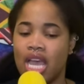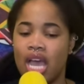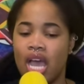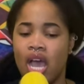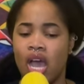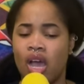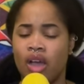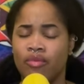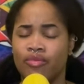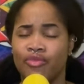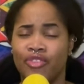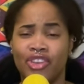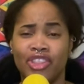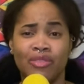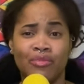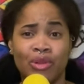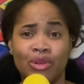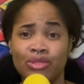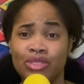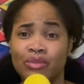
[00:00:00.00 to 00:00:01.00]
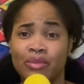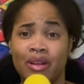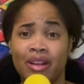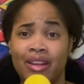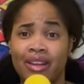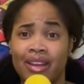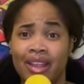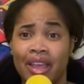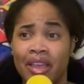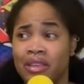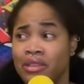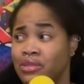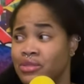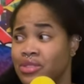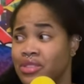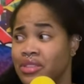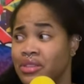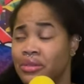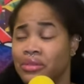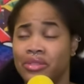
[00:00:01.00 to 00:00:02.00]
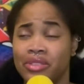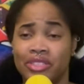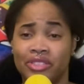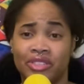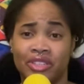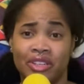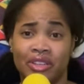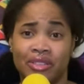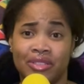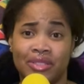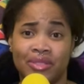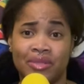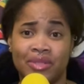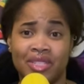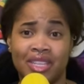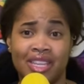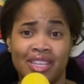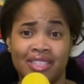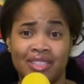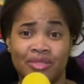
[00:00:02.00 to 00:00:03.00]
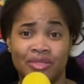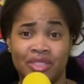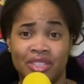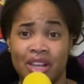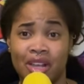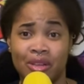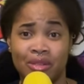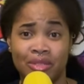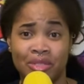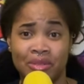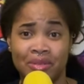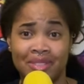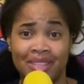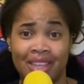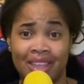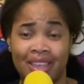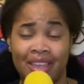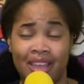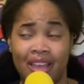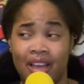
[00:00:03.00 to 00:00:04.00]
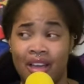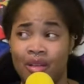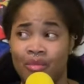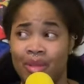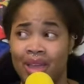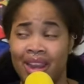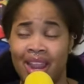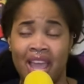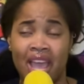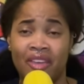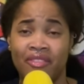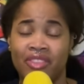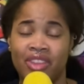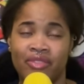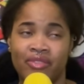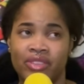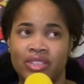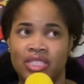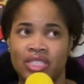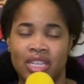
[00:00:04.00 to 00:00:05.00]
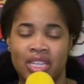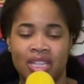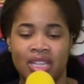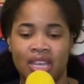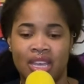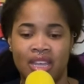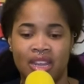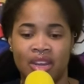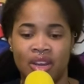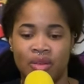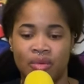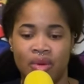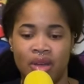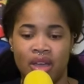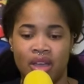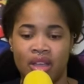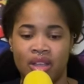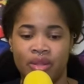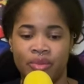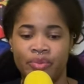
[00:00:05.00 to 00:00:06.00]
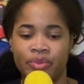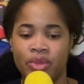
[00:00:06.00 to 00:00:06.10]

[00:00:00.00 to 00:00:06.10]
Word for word: um, for the most part, I usually only drink on Tuesdays or Taco Tuesday, um, and I haven't even done that in a while.